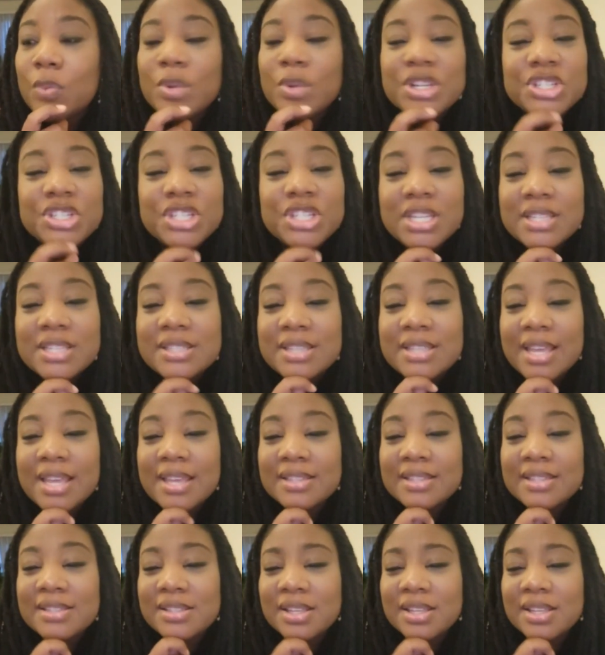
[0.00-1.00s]
she
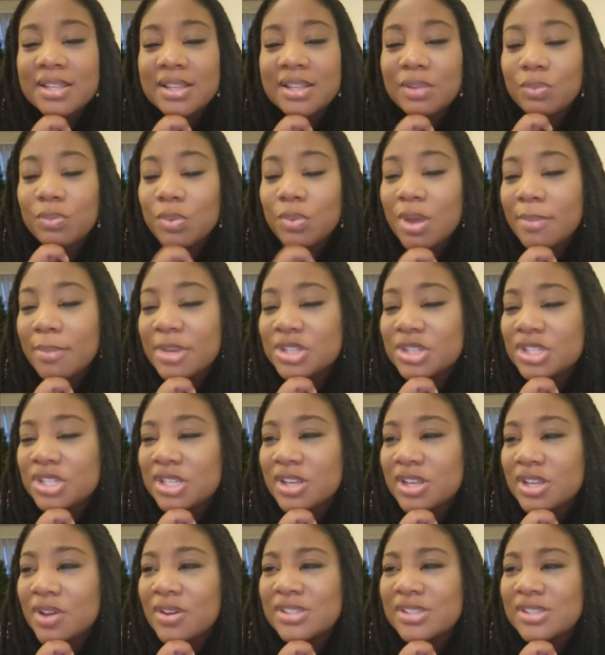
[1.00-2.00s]
says to the woman,
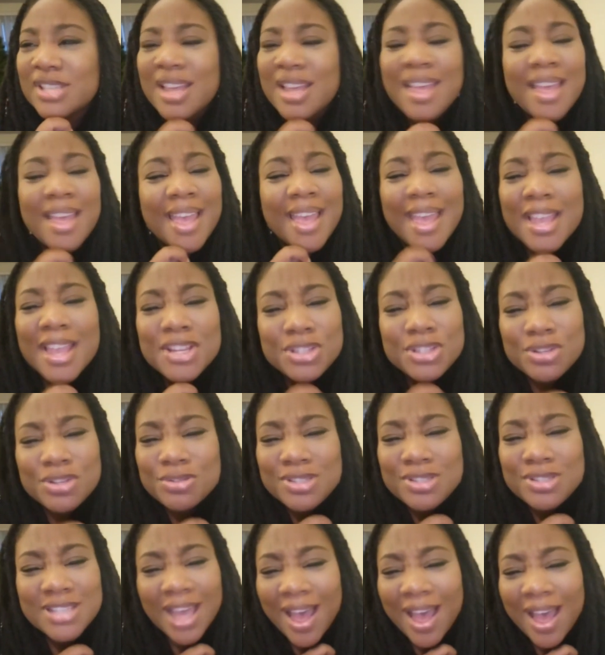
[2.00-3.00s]
she goes, "Ain't
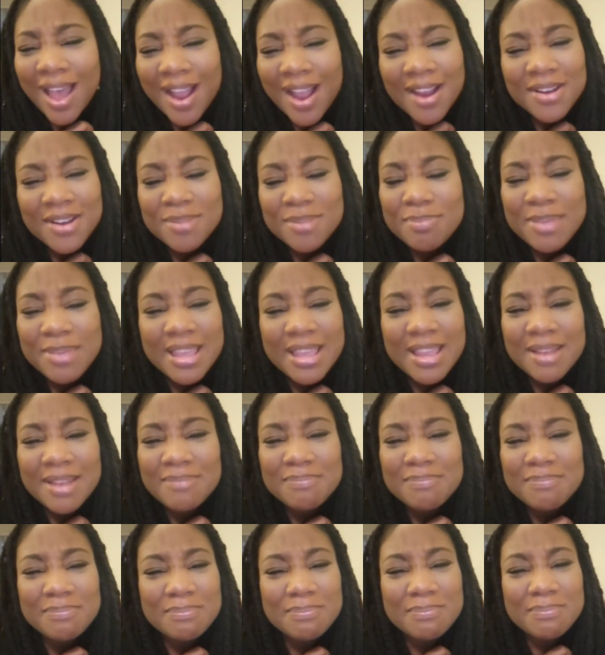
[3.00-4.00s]
you tired of
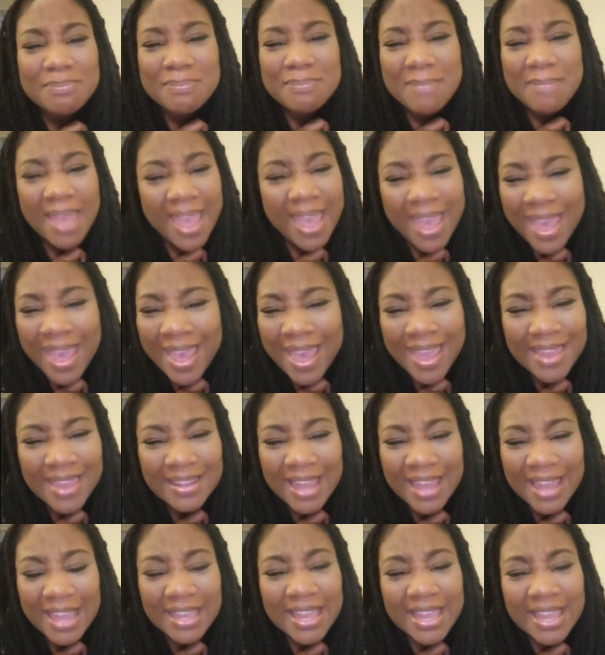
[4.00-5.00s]
being
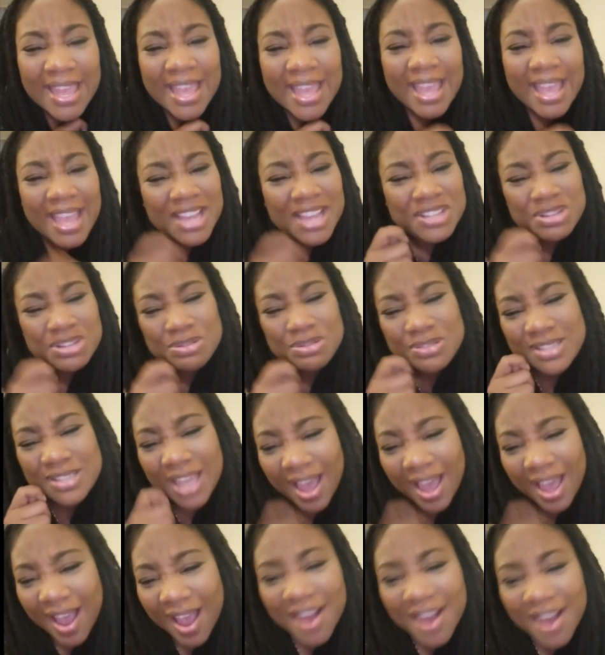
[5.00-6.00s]
mad? Like, ain't you
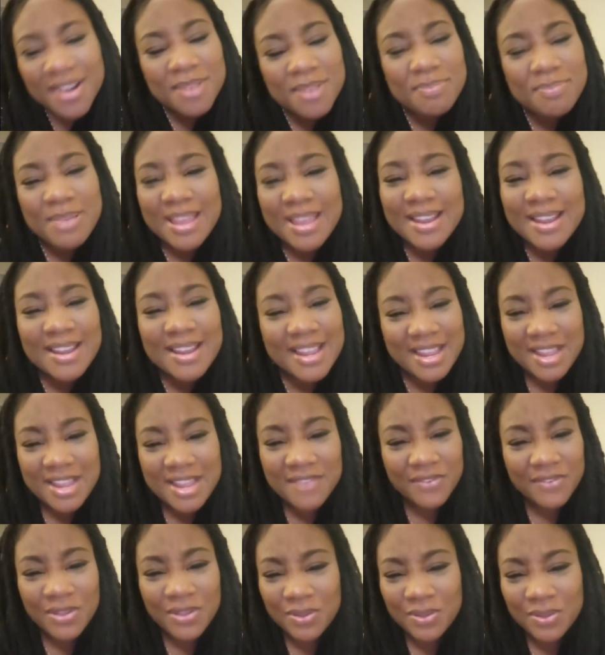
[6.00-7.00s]
tired of being
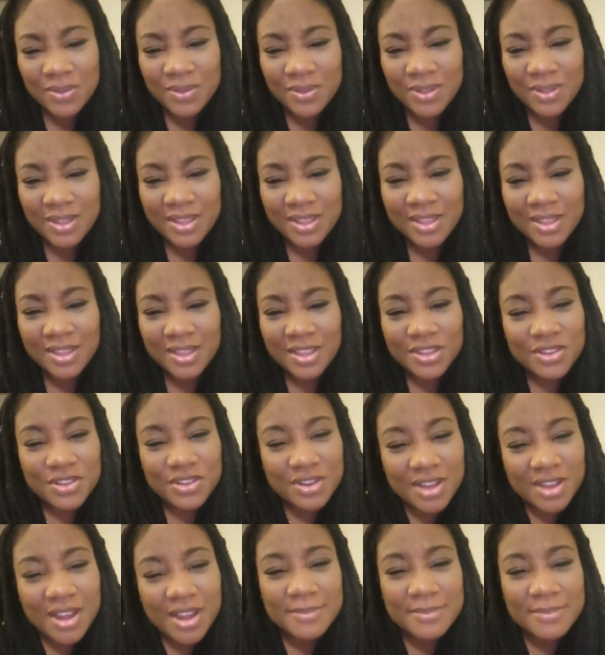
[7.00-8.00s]
evil?"
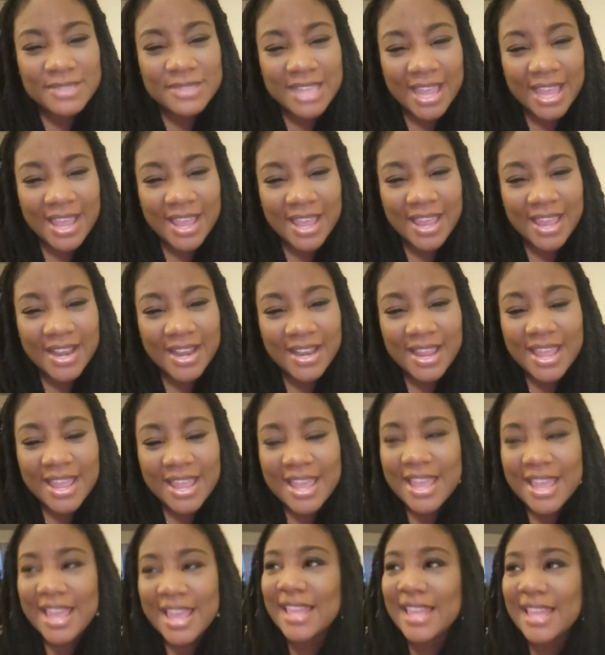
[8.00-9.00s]
You know what I'm saying?
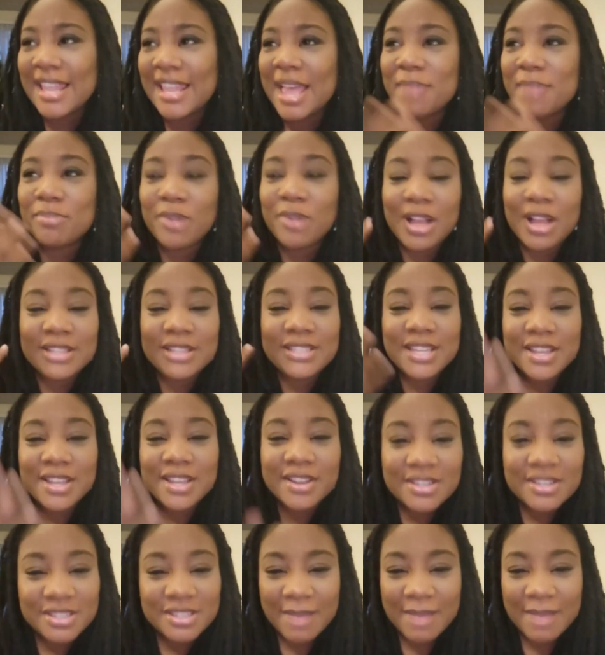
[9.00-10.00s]
It like brought
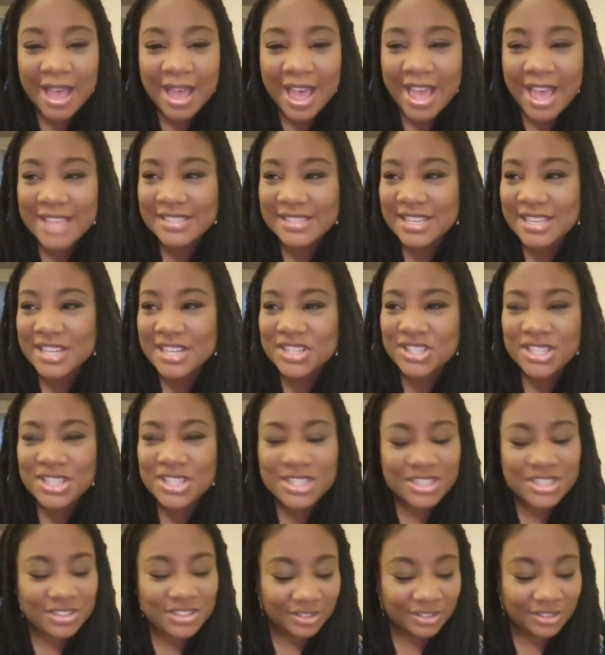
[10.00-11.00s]
tears to my eyes. And then
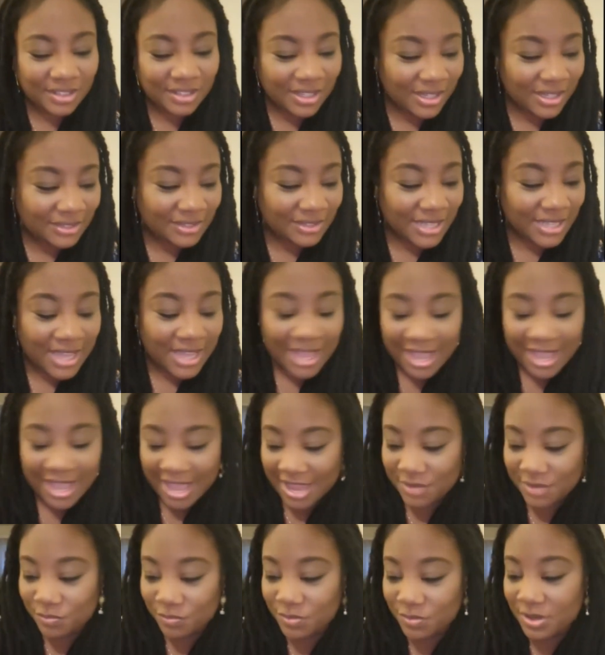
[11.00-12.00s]
she just looked
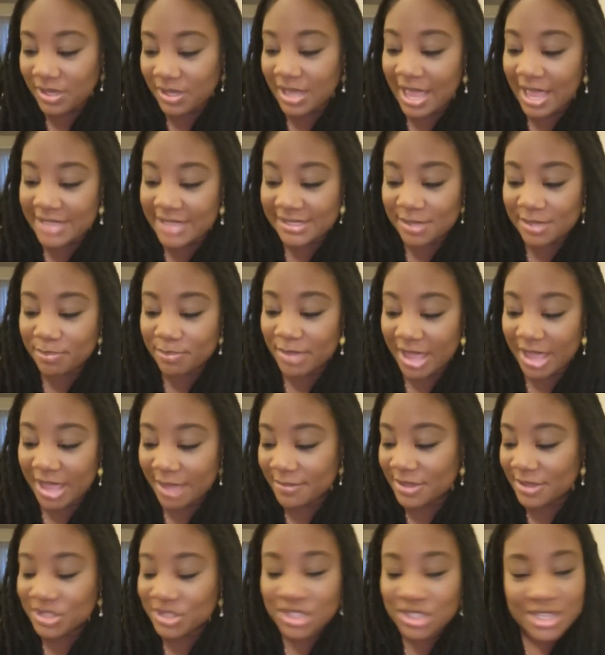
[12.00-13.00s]
and realized the
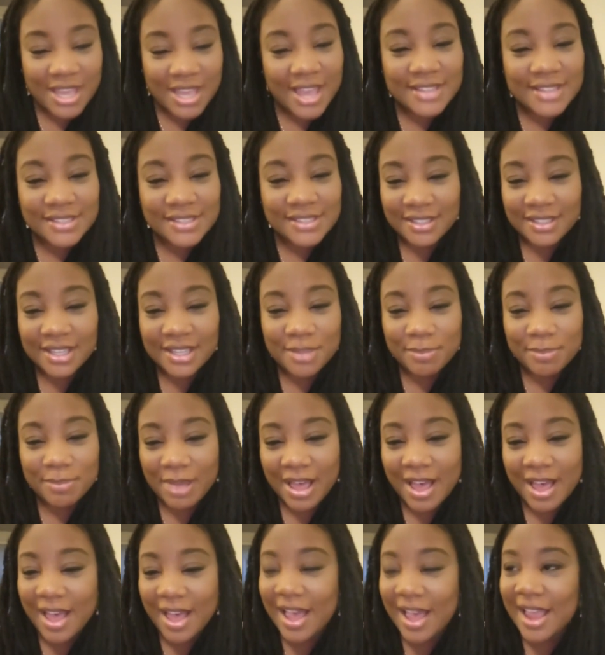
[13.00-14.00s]
baby she had to leave
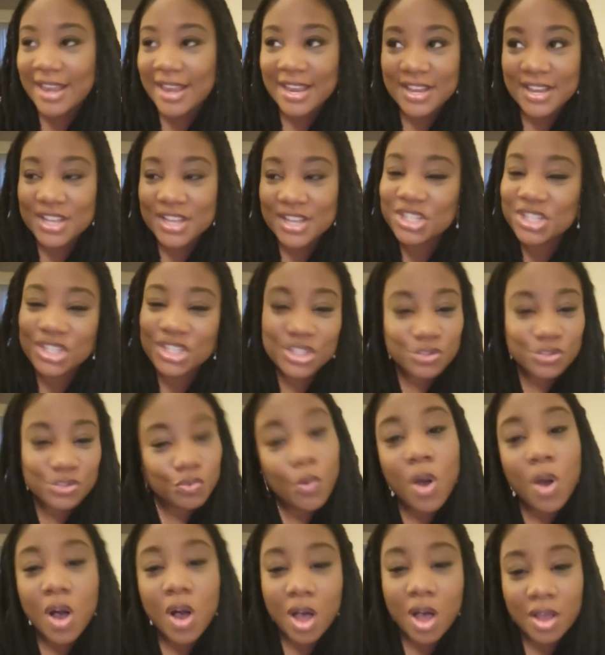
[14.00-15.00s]
behind. And then she
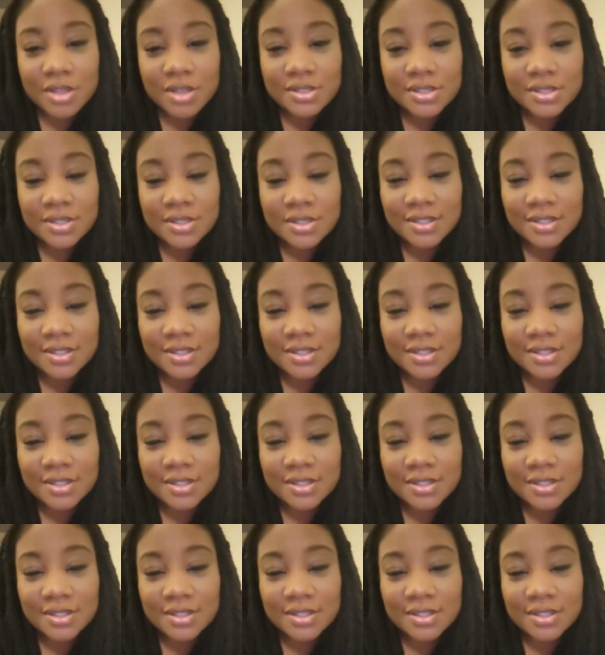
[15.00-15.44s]
just walks.